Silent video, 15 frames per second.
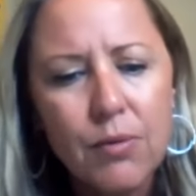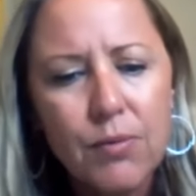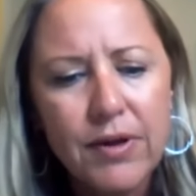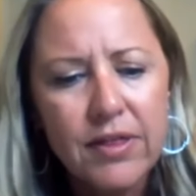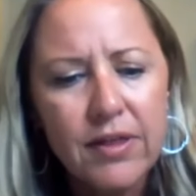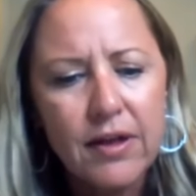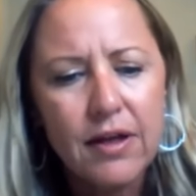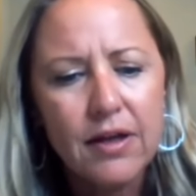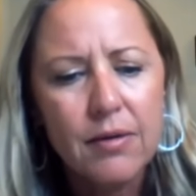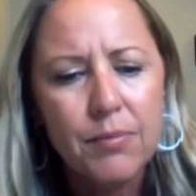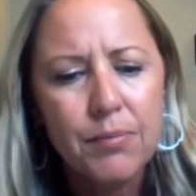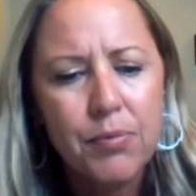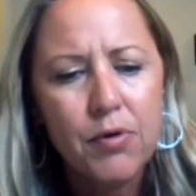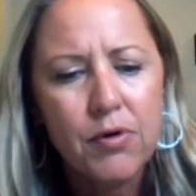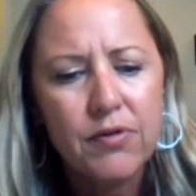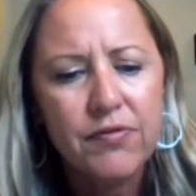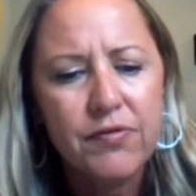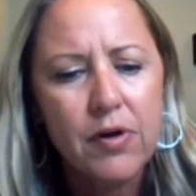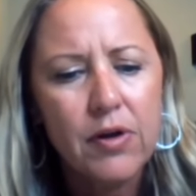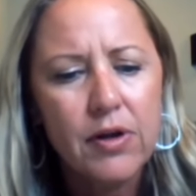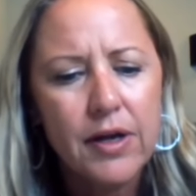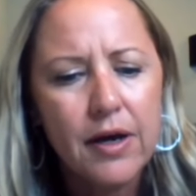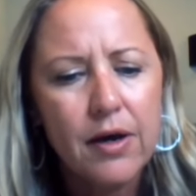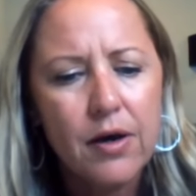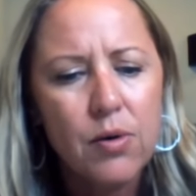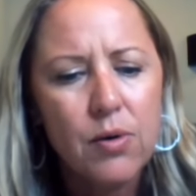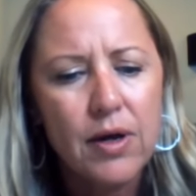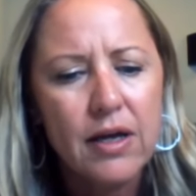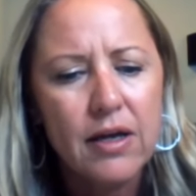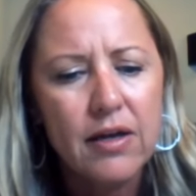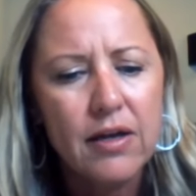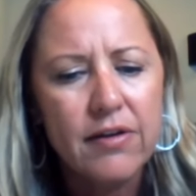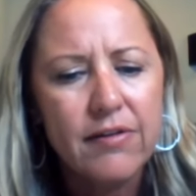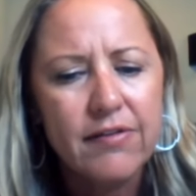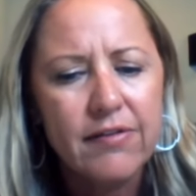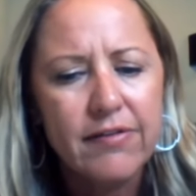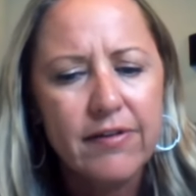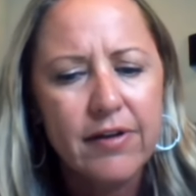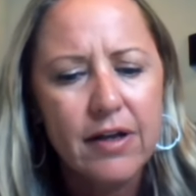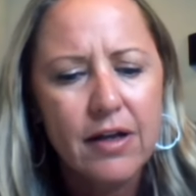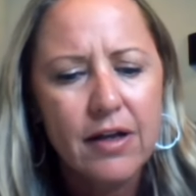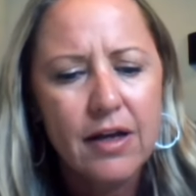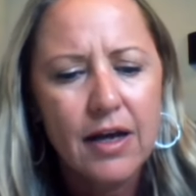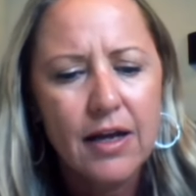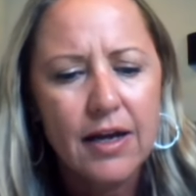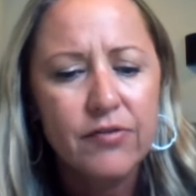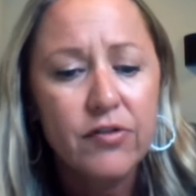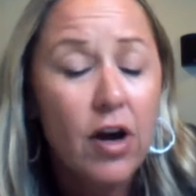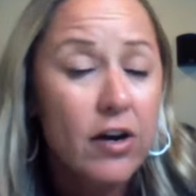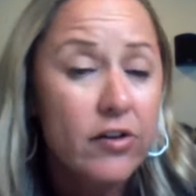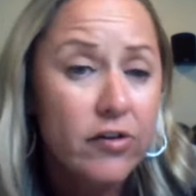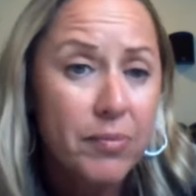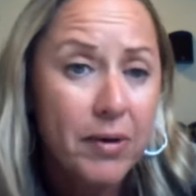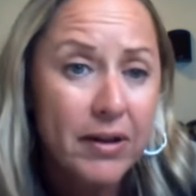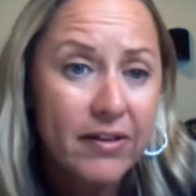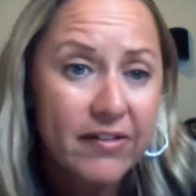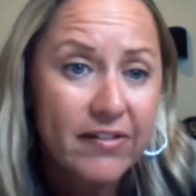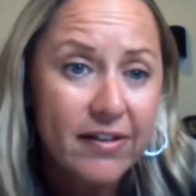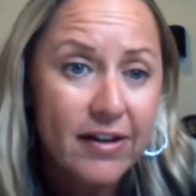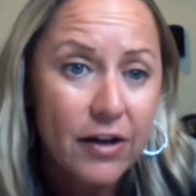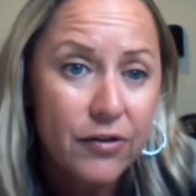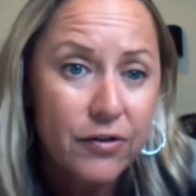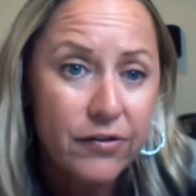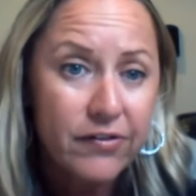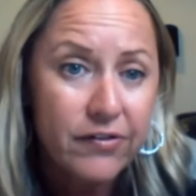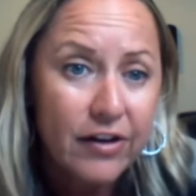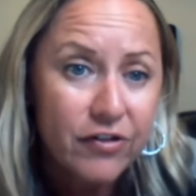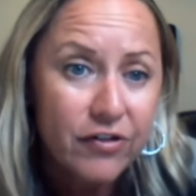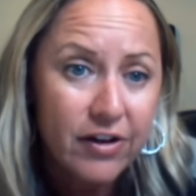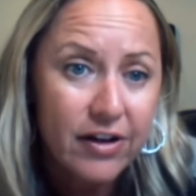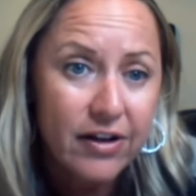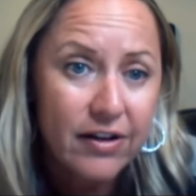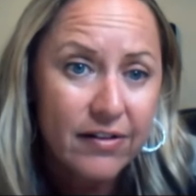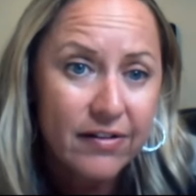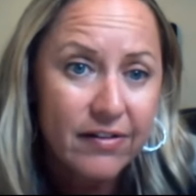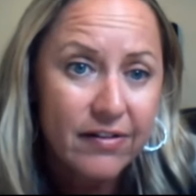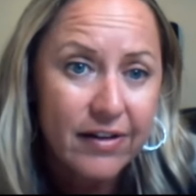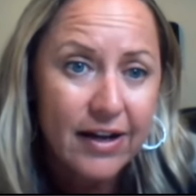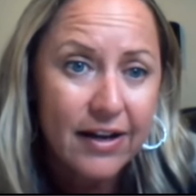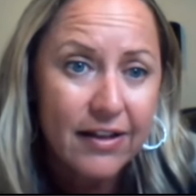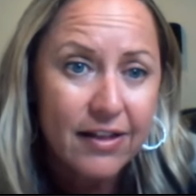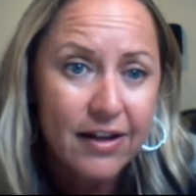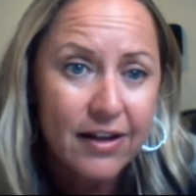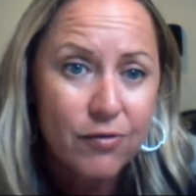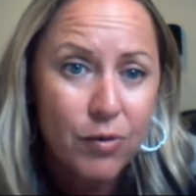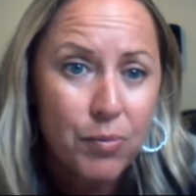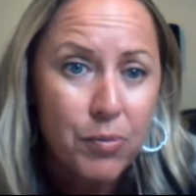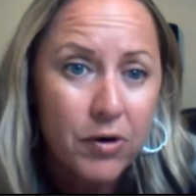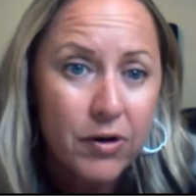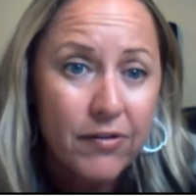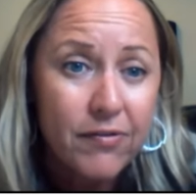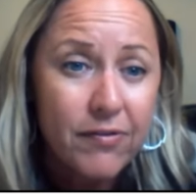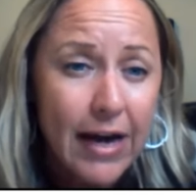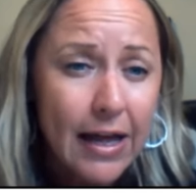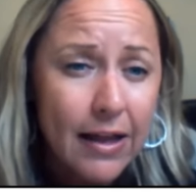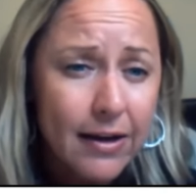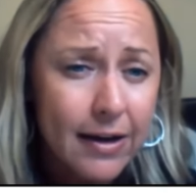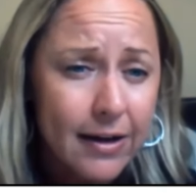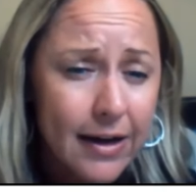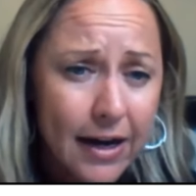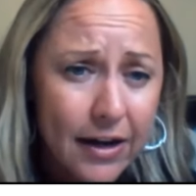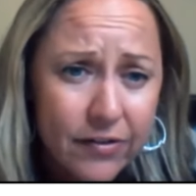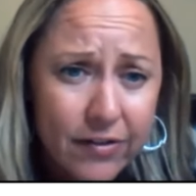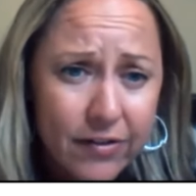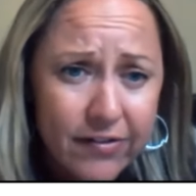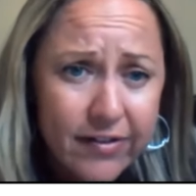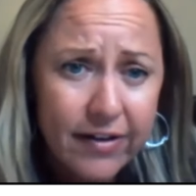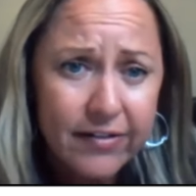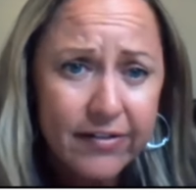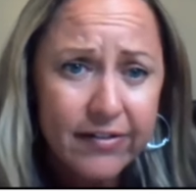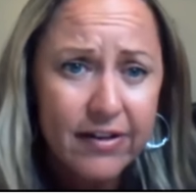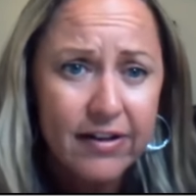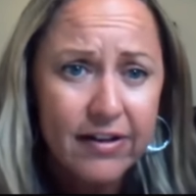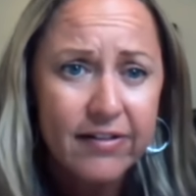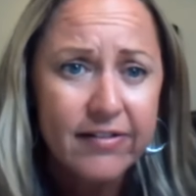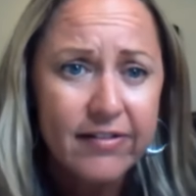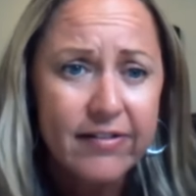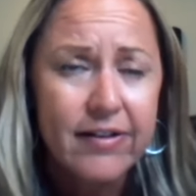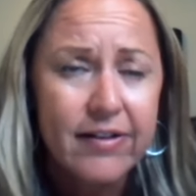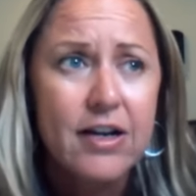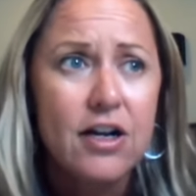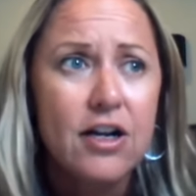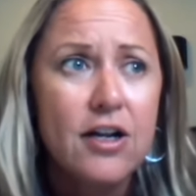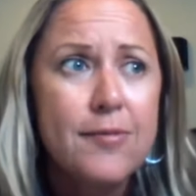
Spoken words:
with a portfolio is, and I've talked about this in other sessions, and I think Roberta Fallon and I discussed this,